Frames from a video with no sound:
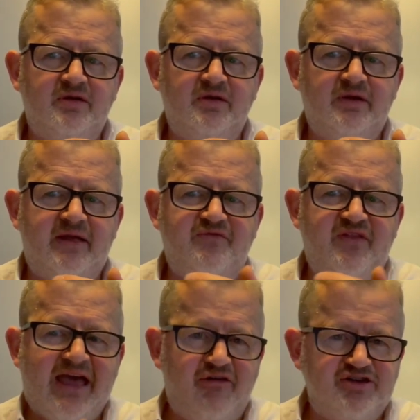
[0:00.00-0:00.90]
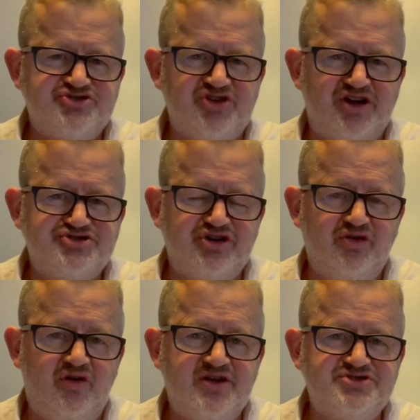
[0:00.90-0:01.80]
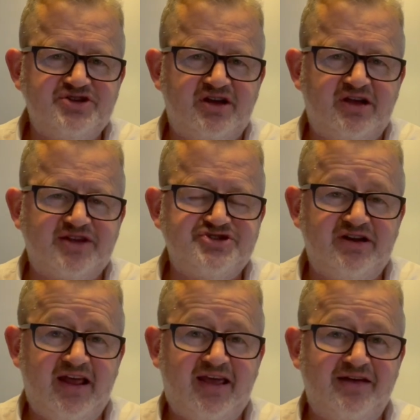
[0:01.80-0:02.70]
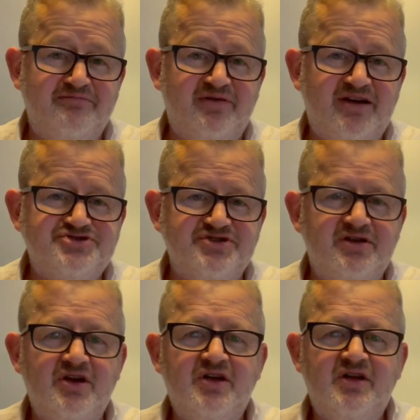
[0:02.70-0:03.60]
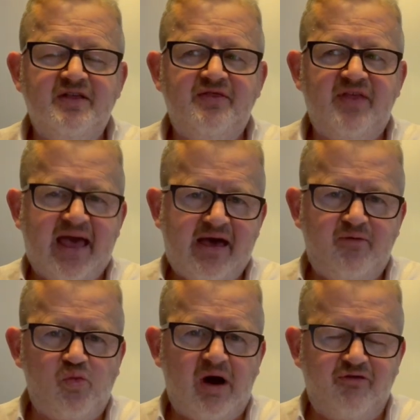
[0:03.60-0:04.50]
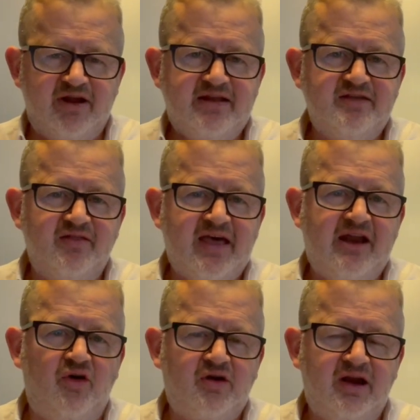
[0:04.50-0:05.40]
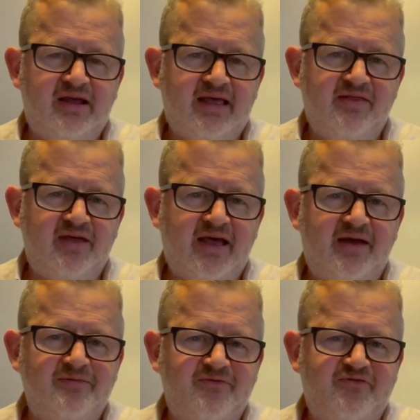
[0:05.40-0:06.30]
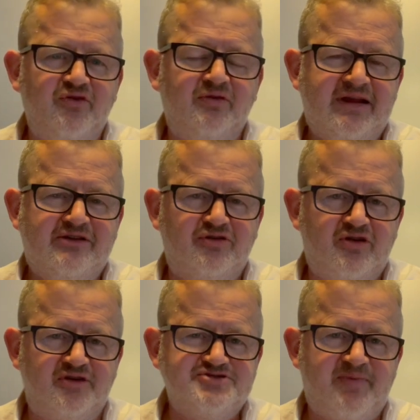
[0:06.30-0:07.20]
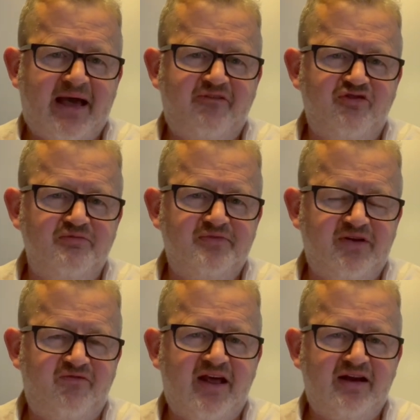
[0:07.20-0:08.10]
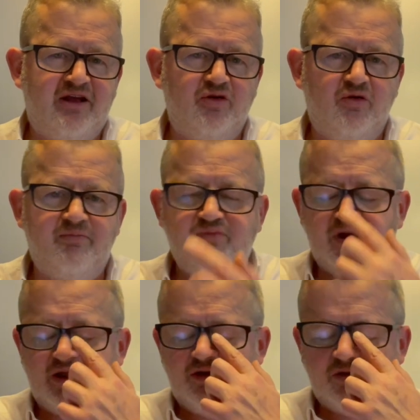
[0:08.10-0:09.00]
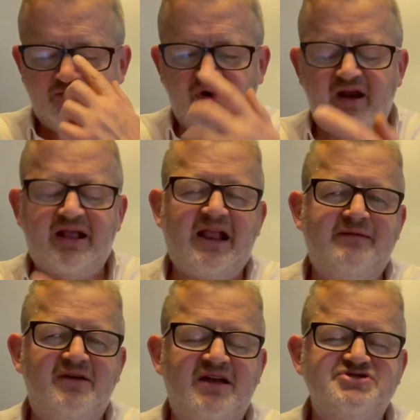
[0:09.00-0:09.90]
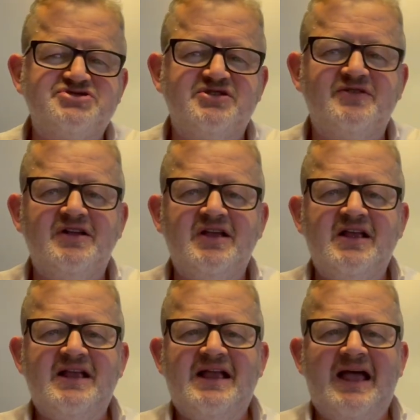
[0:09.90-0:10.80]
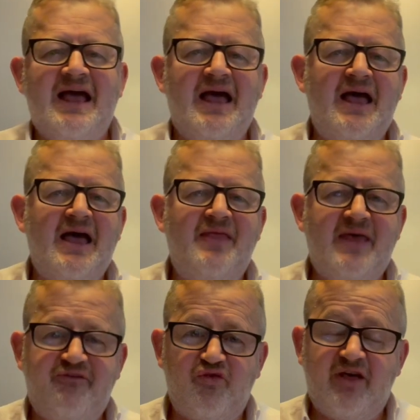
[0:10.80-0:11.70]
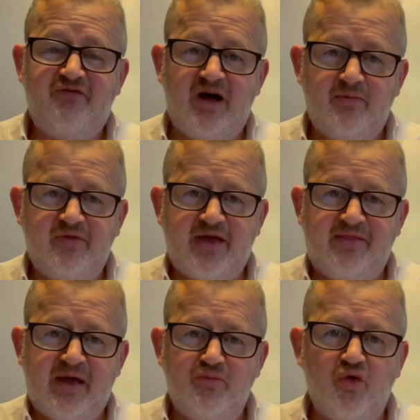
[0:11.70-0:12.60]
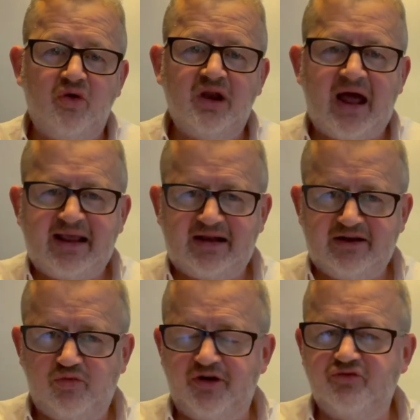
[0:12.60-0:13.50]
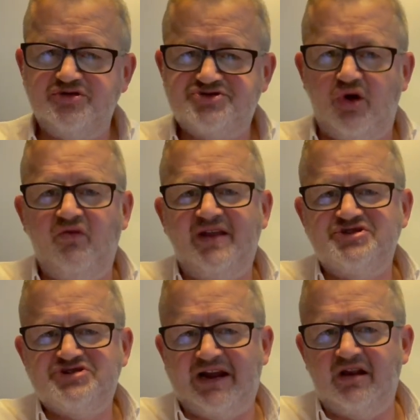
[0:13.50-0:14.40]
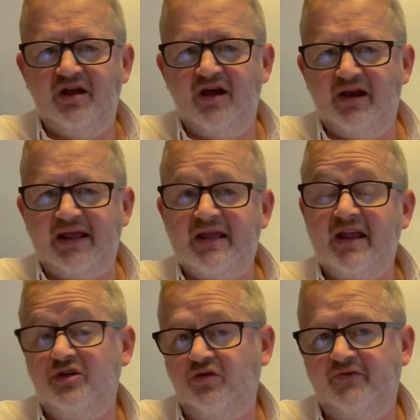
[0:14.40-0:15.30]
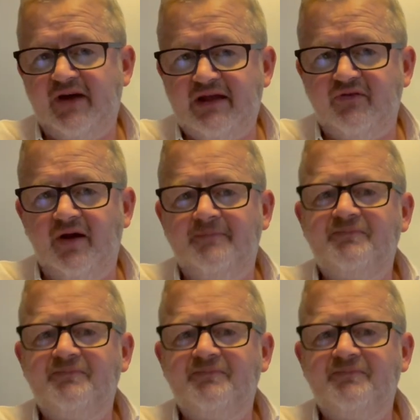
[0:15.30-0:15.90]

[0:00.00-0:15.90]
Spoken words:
if they're instructing lawyers against a litigant in person, they're worried that they're not going to get their full legal costs back from defending or bringing a claim against you. And therefore they're more likely to want to resolve it and settle early in your favour.